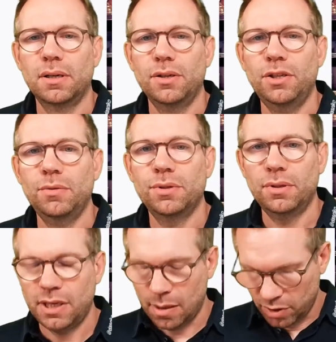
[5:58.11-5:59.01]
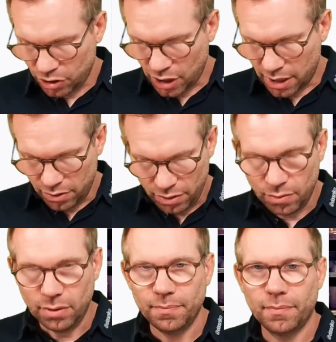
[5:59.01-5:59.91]
user named Jane
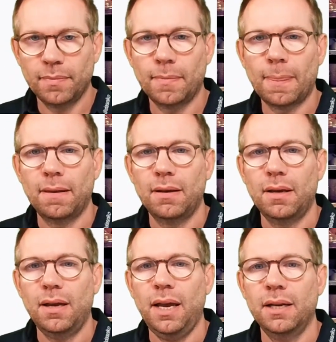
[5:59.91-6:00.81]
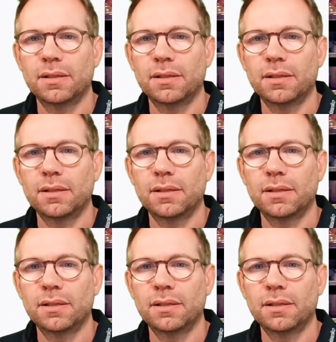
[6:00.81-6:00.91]
Doe at